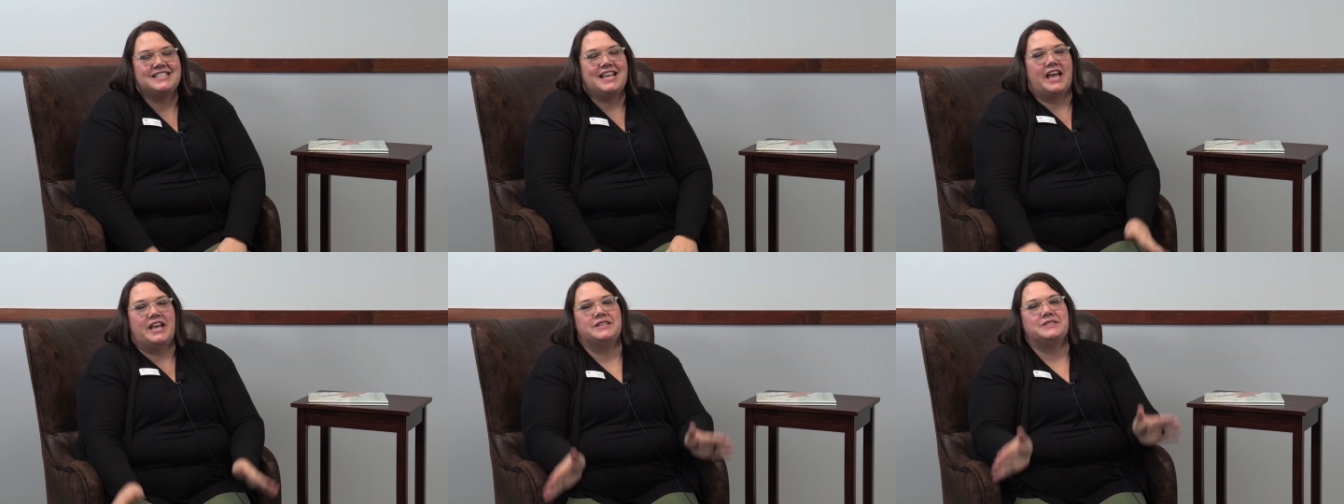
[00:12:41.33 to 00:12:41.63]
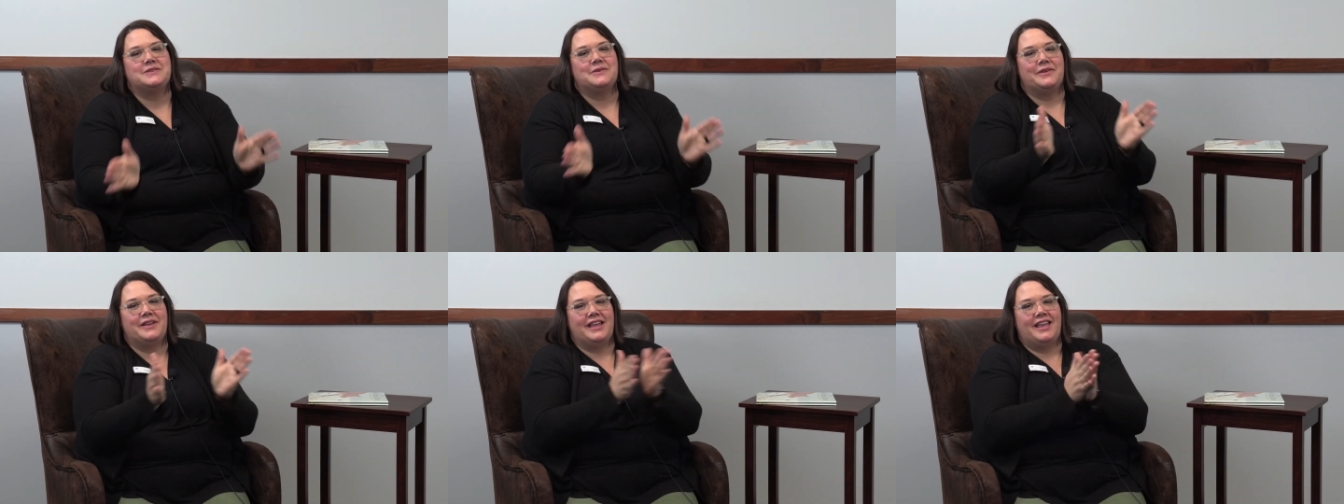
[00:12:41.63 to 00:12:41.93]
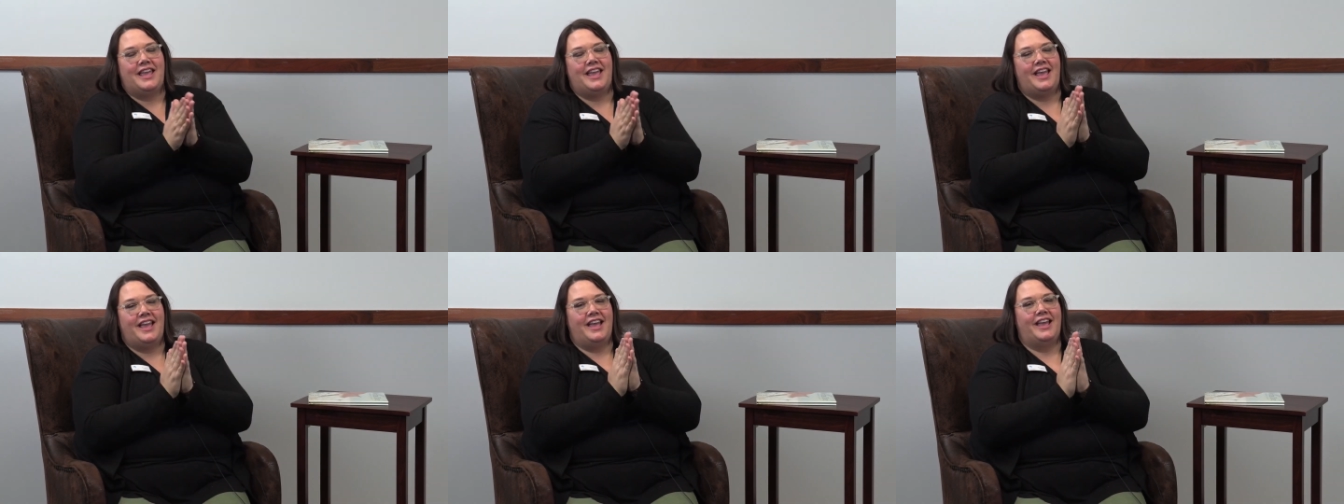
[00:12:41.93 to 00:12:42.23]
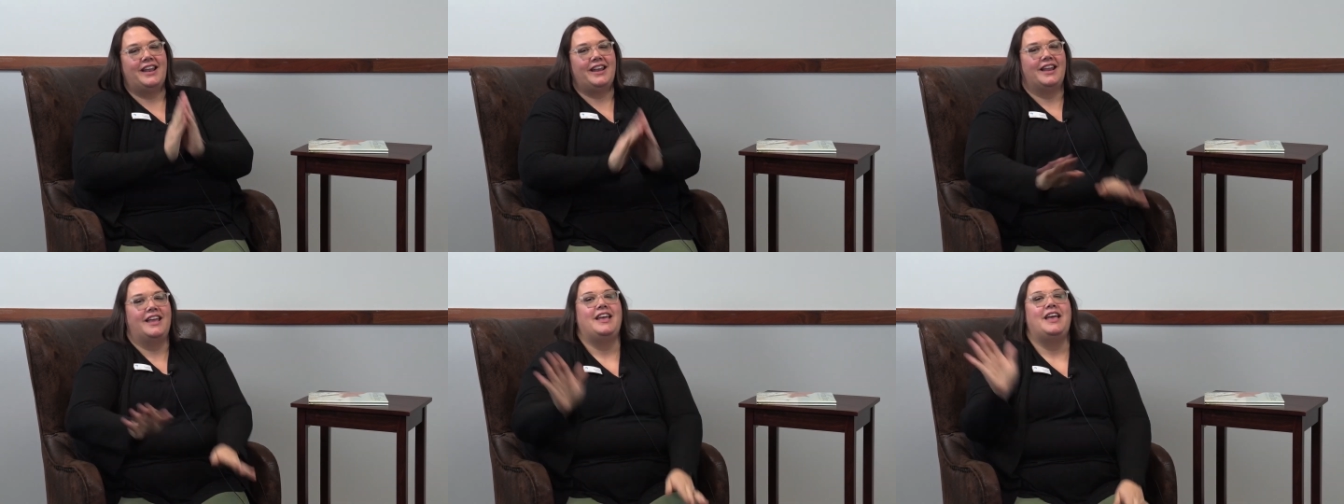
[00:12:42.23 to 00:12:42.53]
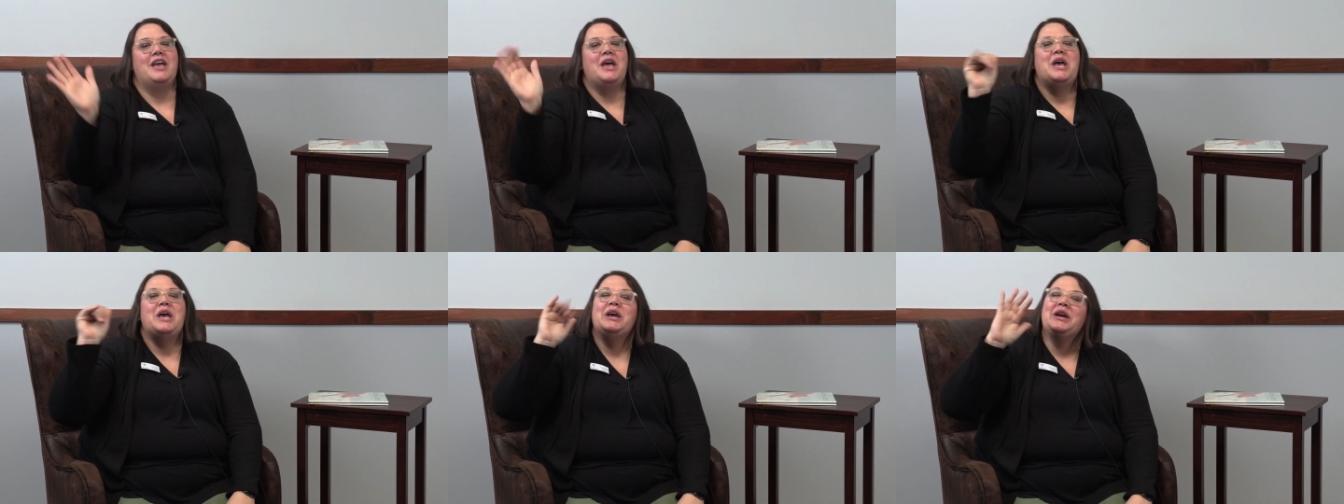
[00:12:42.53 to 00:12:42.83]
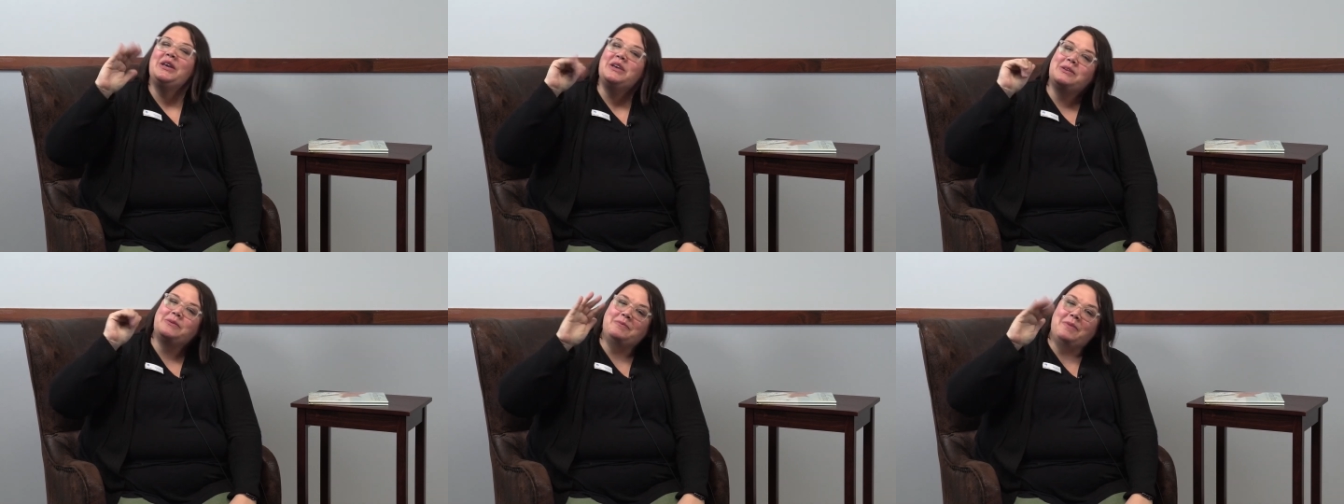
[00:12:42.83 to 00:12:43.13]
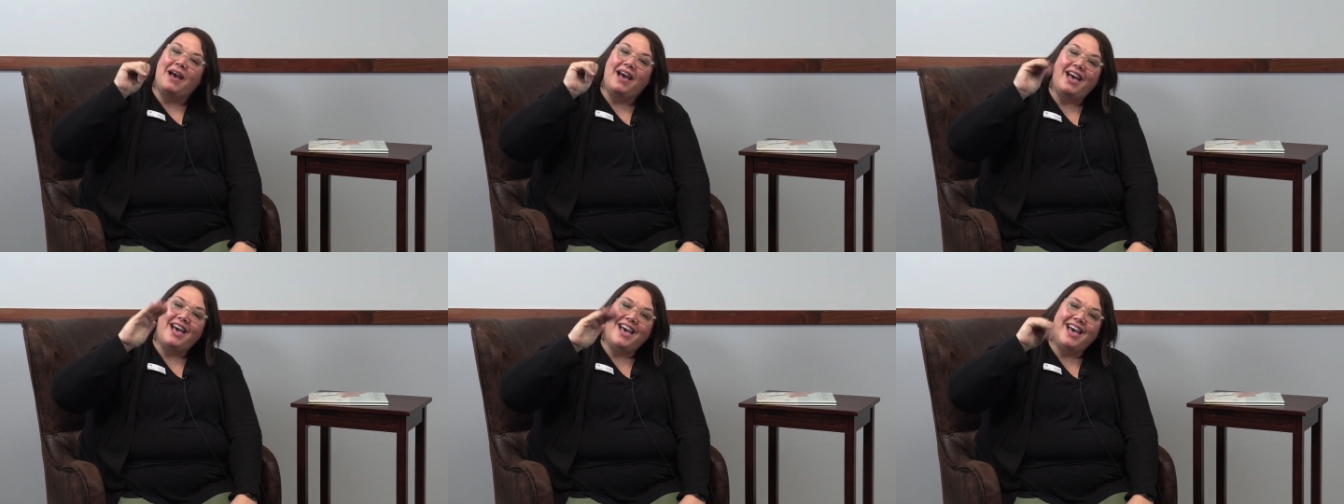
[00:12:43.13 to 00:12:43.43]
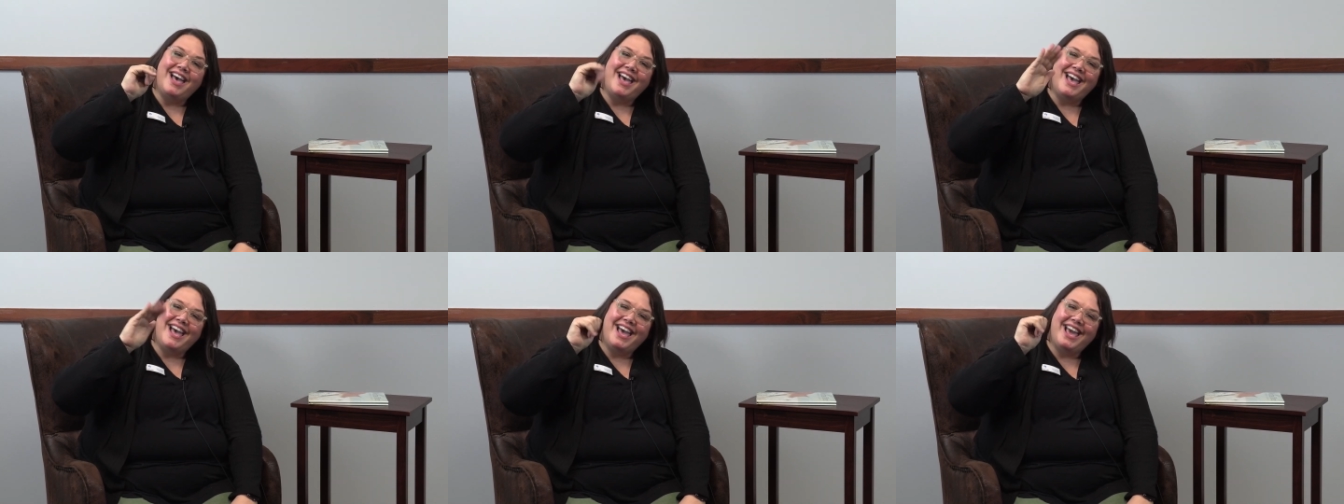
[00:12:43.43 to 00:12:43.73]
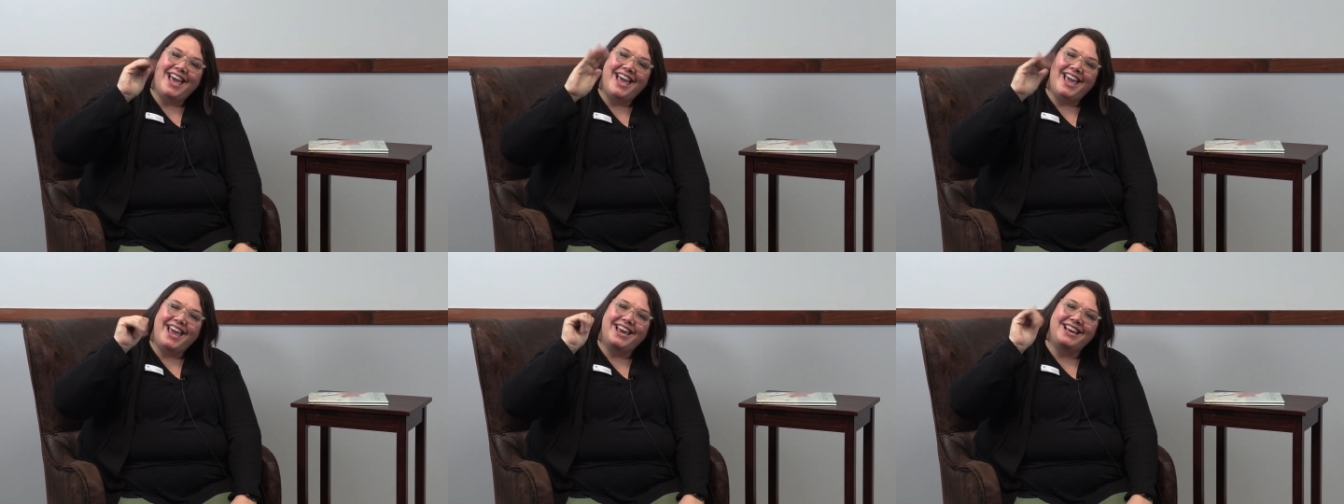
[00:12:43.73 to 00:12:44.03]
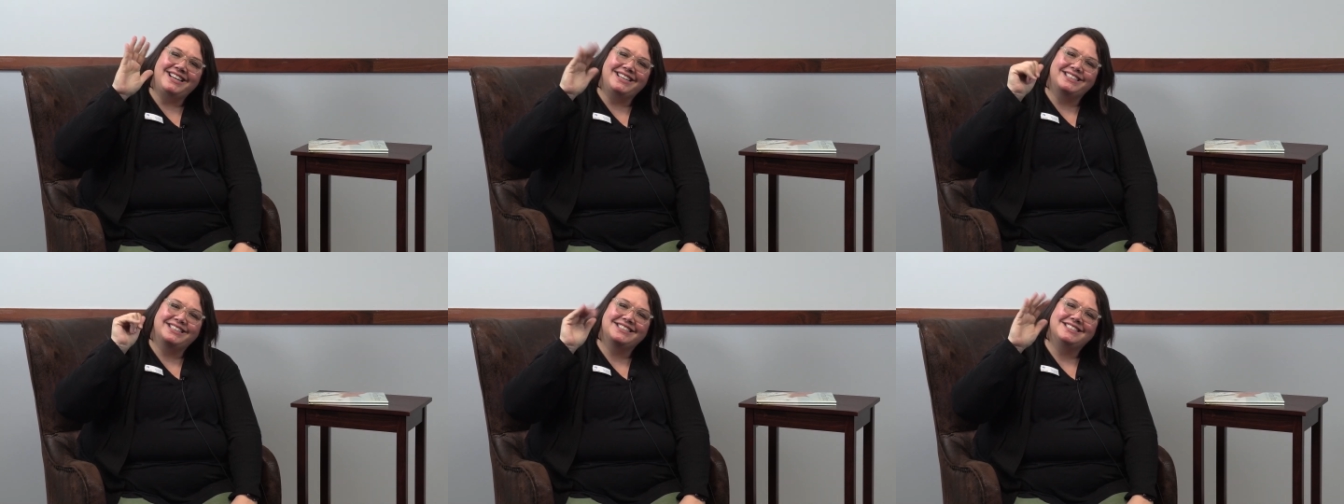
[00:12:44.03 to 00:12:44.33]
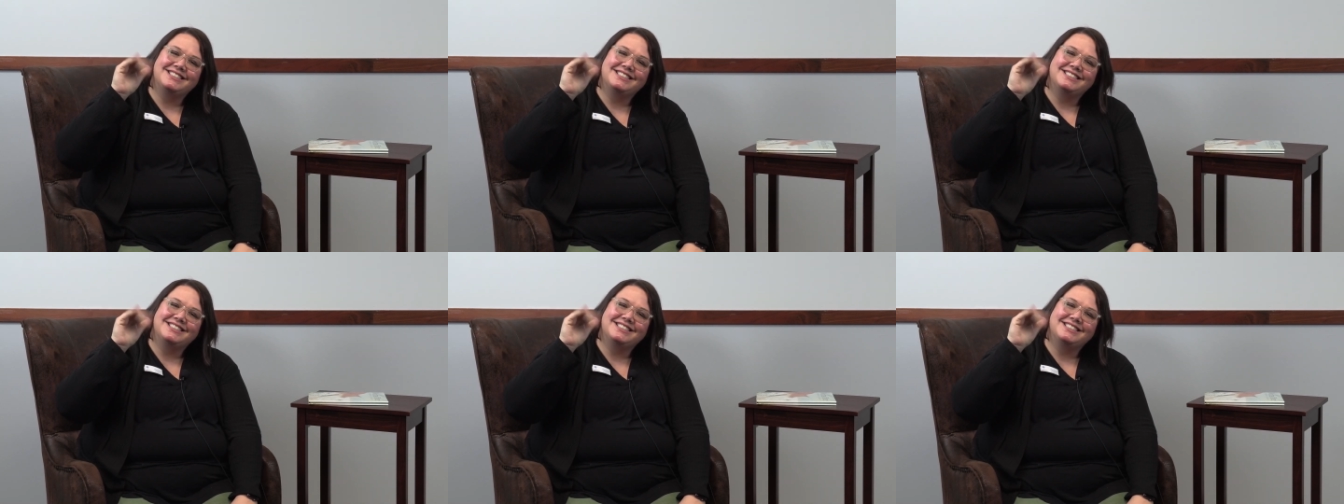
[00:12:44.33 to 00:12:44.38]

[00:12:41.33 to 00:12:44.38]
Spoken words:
as we can. Goodbye.